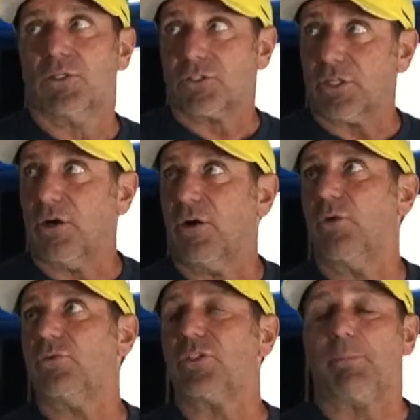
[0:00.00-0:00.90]

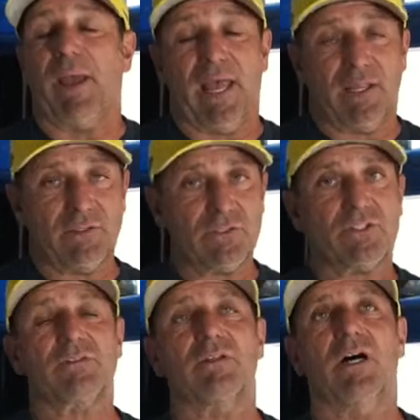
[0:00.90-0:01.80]
So
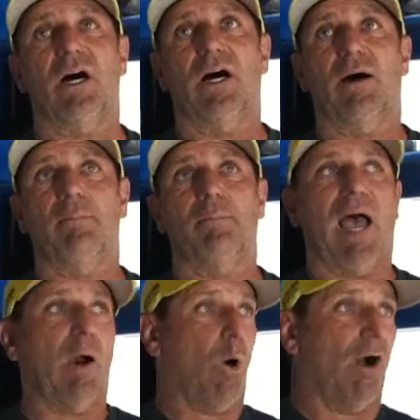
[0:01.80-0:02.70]
depends
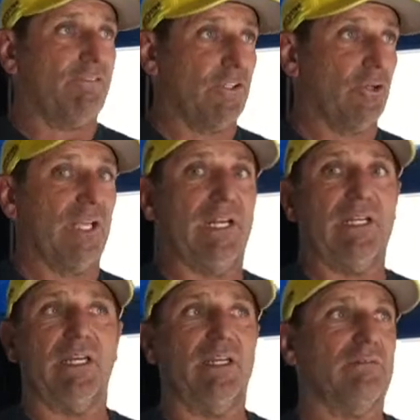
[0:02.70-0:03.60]
how often you're
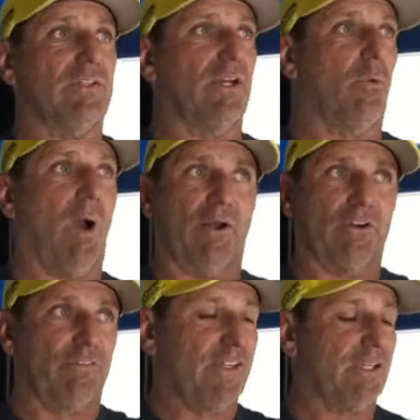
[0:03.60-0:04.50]
hitting it, you know, how
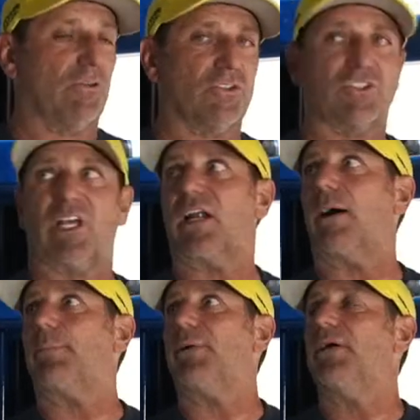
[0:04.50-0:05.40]
your vehicle's set
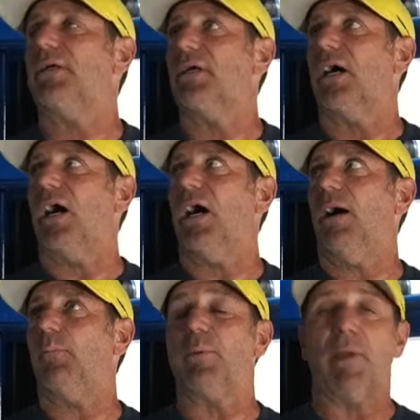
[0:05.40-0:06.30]
up.
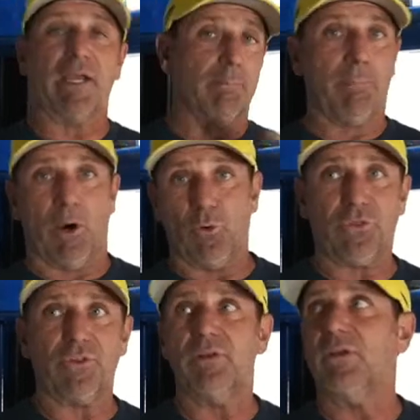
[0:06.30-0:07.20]
We make them
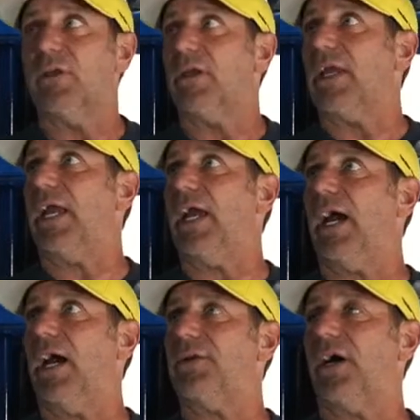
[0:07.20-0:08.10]
both.
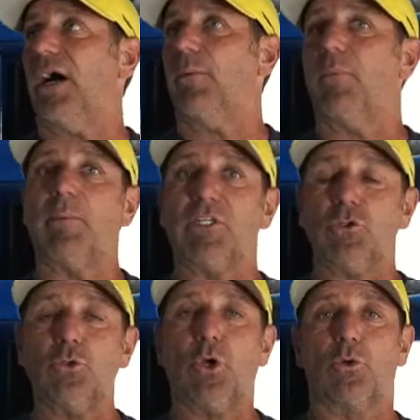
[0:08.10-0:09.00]
And when we
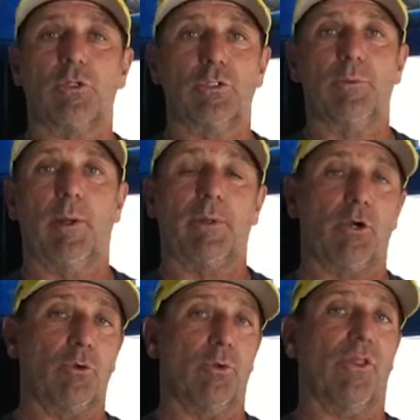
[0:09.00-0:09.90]
do go to aluminum, we
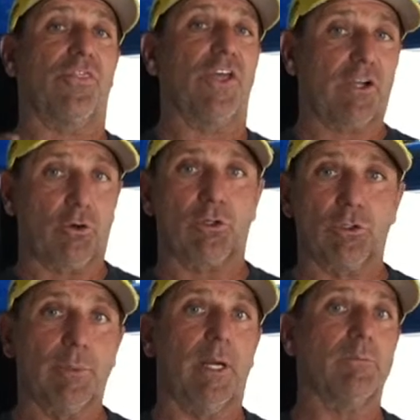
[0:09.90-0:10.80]
go to a thicker
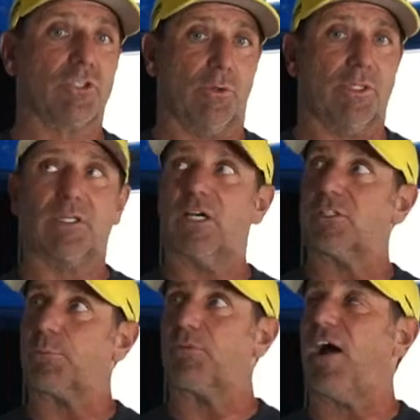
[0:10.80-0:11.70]
aluminum, so it
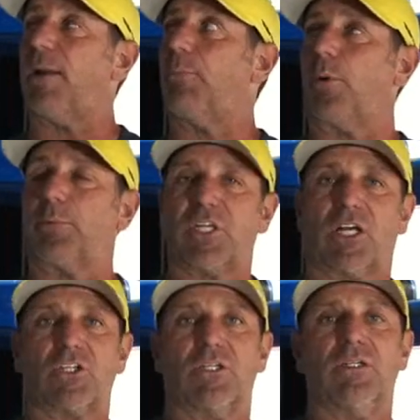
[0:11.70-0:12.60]
does provide more
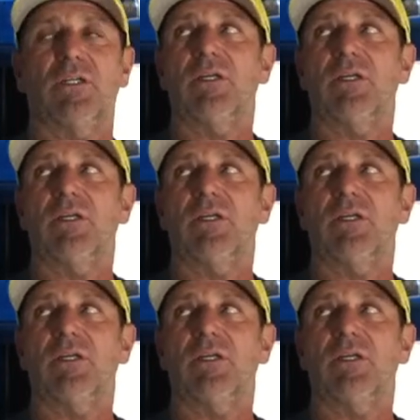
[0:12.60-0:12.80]
protection.